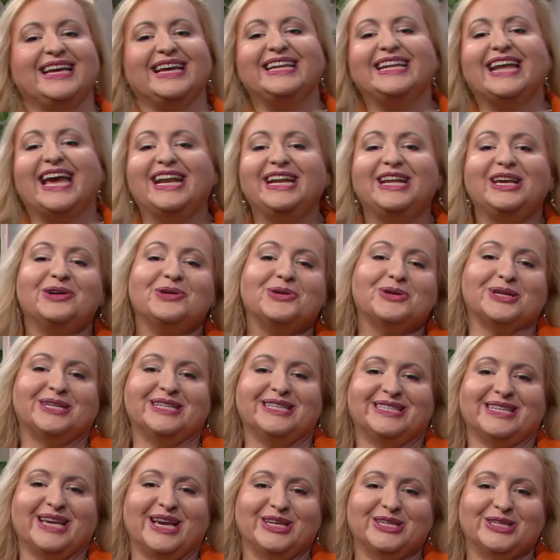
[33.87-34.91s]
In any
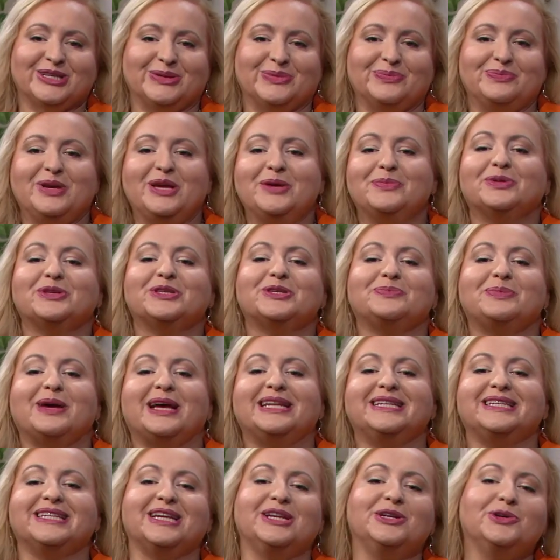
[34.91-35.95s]
organization, people
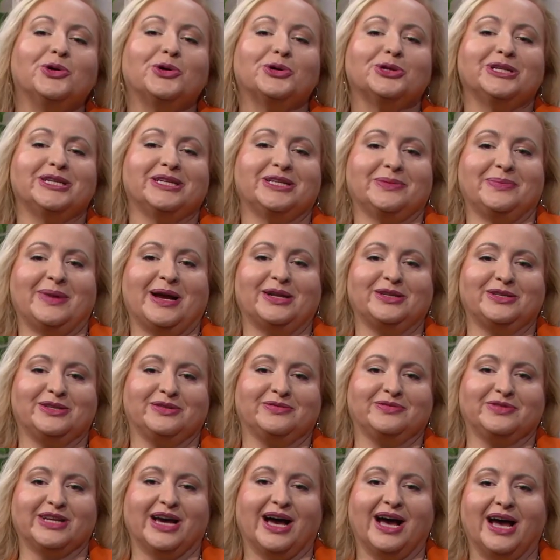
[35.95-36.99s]
spend inordinate amounts
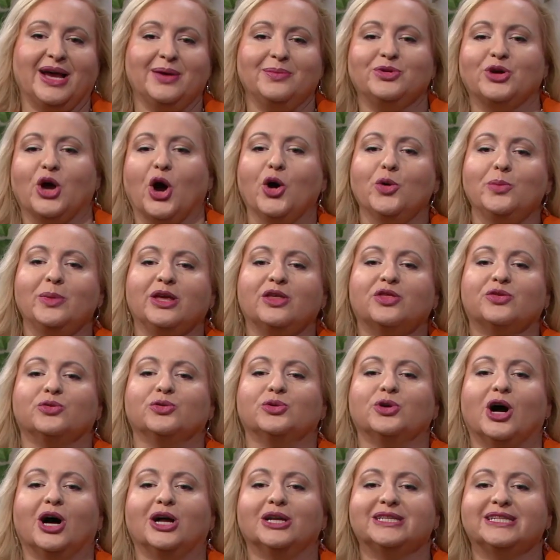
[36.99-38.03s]
of time combing through
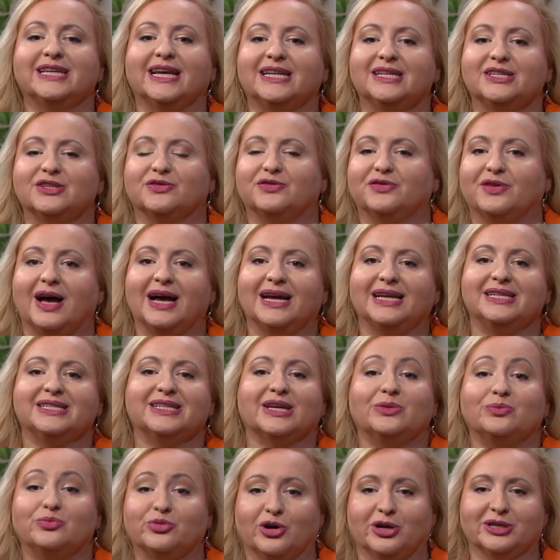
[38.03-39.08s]
content to find
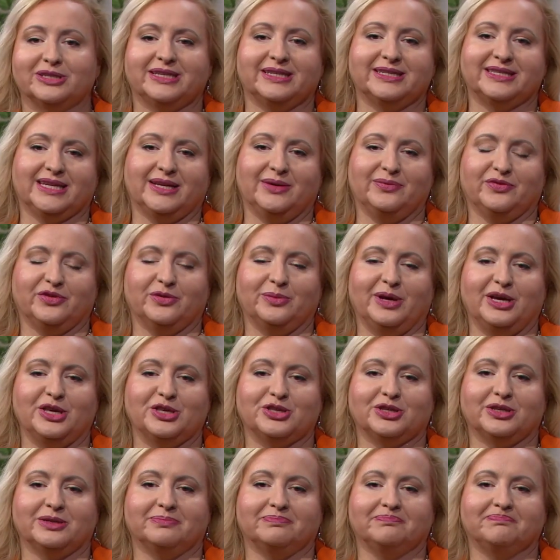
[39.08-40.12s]
and process
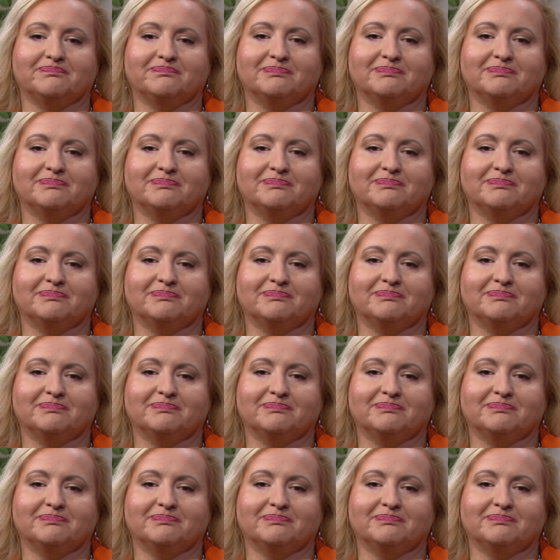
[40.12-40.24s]
information.